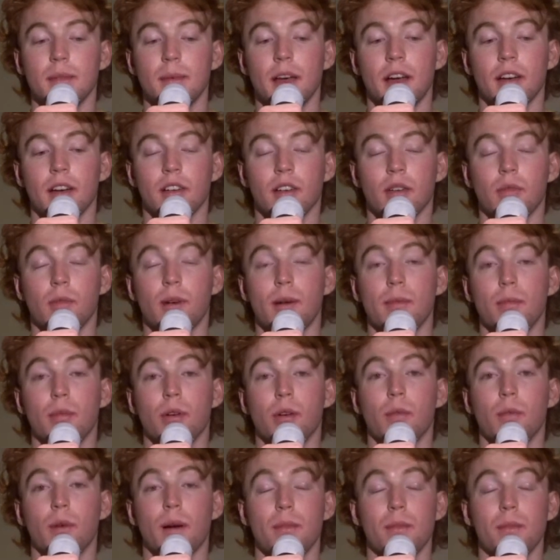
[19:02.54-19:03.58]
got
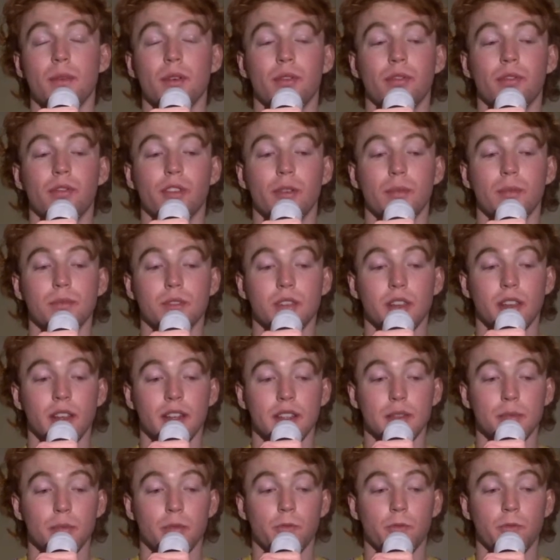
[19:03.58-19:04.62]
1.1 mil for him, so that's
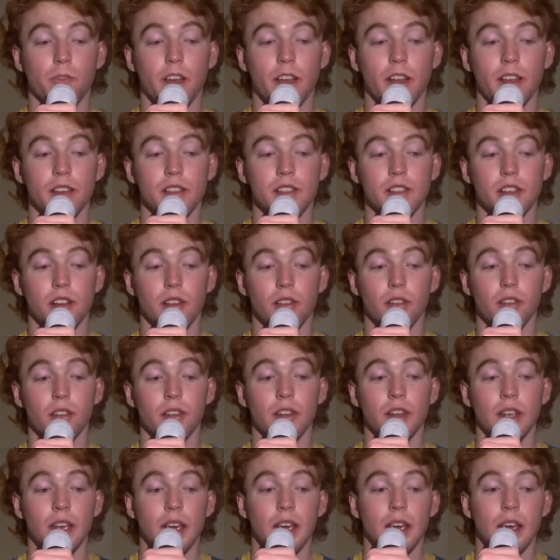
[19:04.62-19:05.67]
fairly solid.
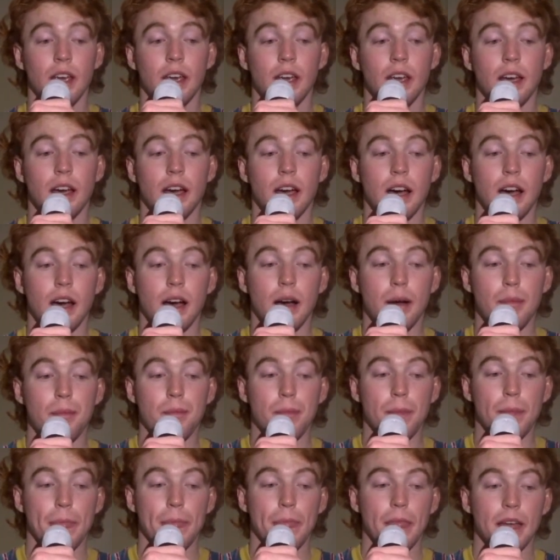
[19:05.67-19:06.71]

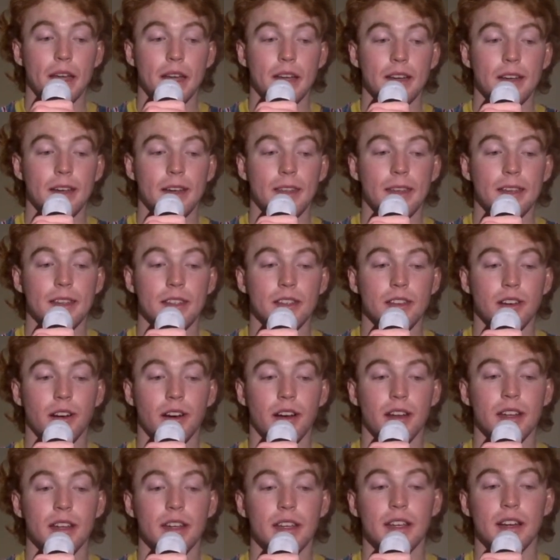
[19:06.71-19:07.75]
They signed a
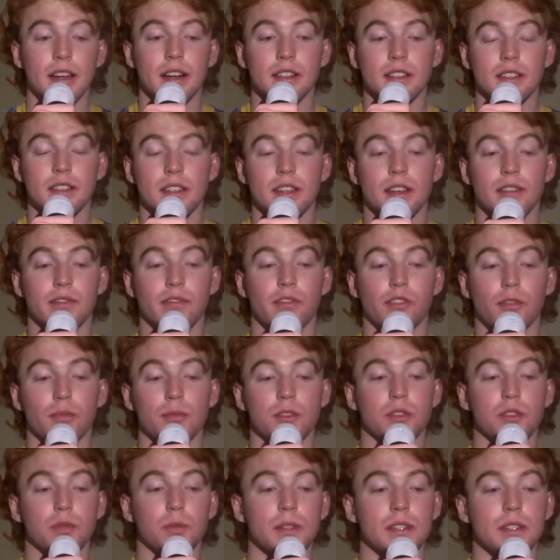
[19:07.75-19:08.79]
youngster from
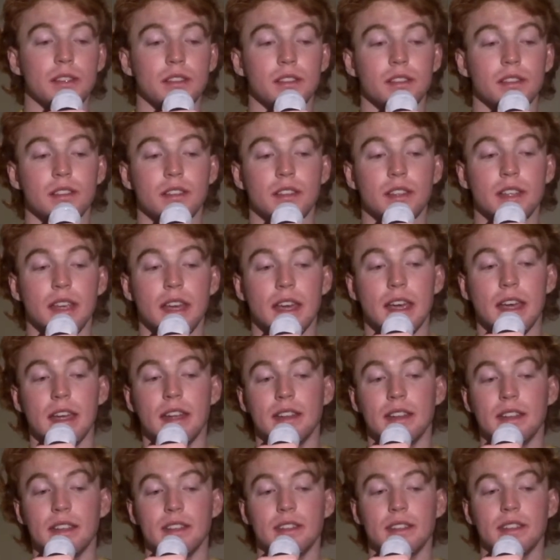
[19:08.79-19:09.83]
Switzerland, Andy
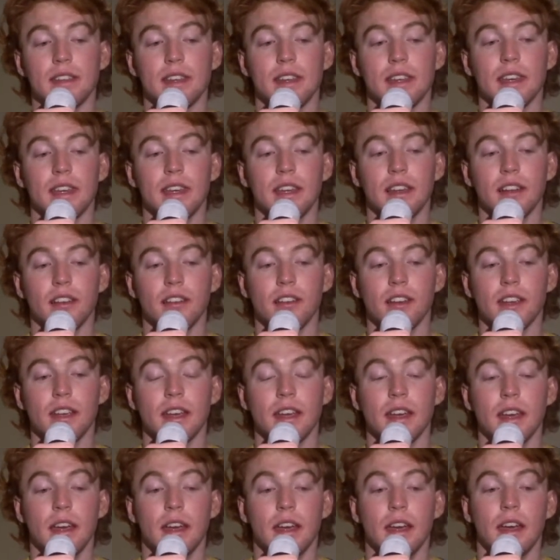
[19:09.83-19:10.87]
Zakiri,
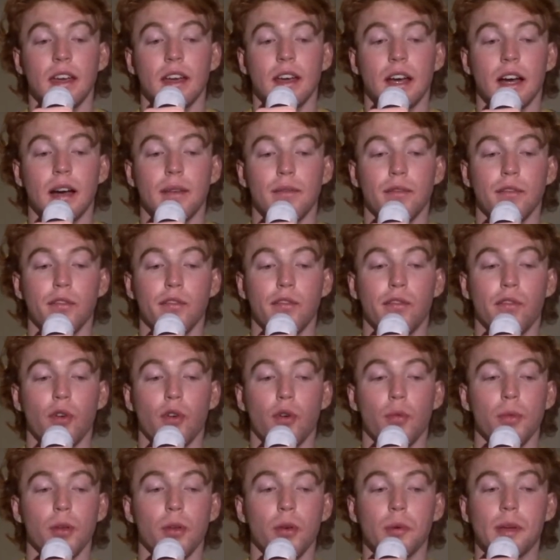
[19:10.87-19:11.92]
for 4 mil.
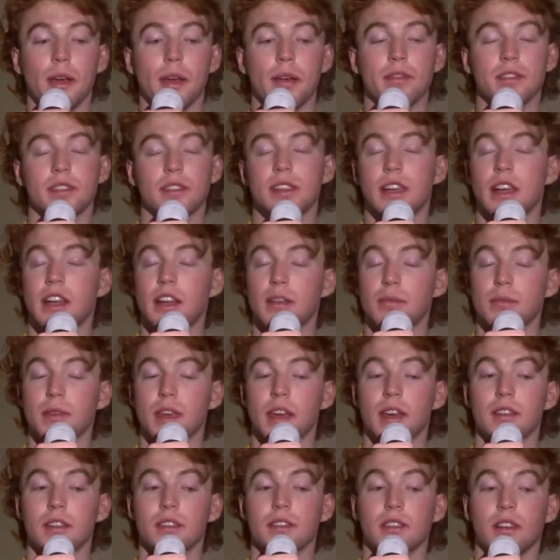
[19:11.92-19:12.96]
We haven't seen him yet,
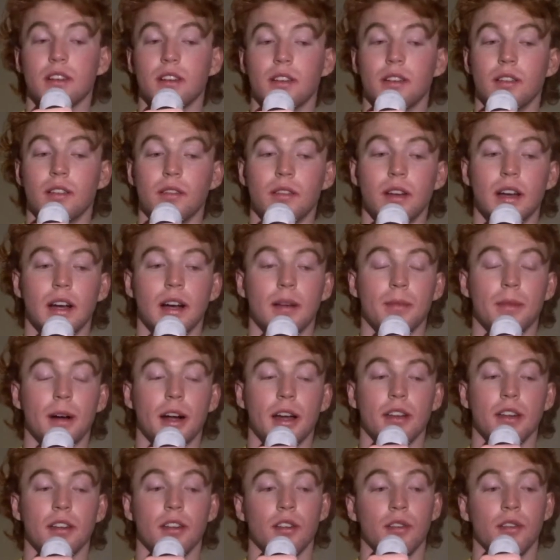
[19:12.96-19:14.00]
so I don't know
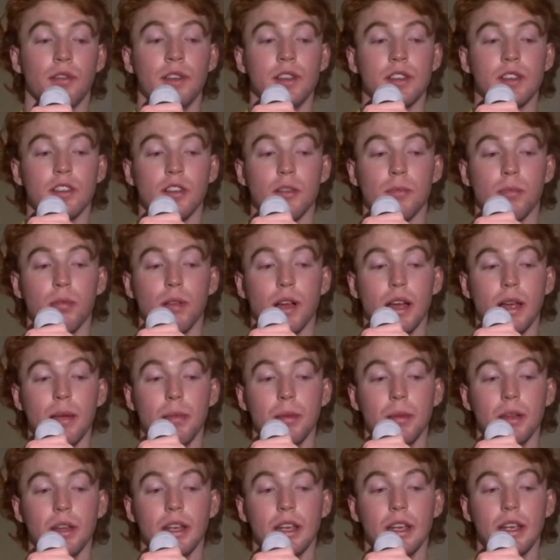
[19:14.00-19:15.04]
if he's going to play, but
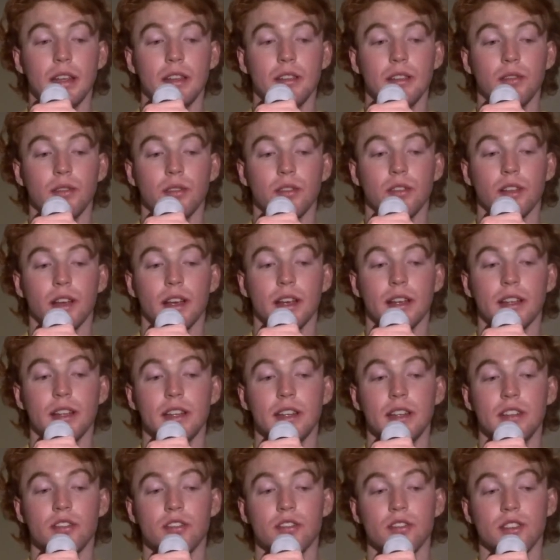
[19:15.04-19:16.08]
he looked like an
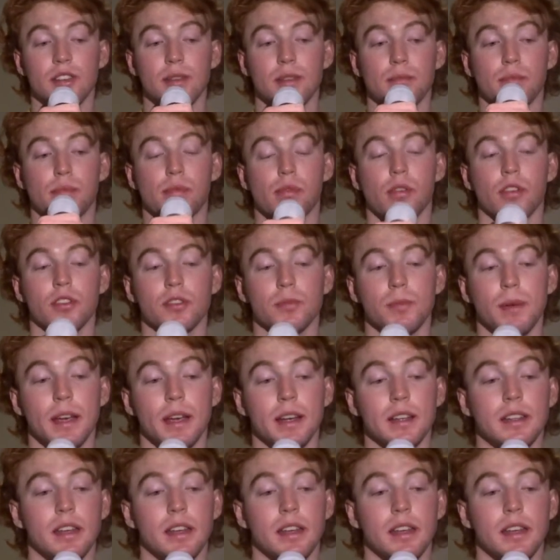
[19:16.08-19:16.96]
interesting prospect.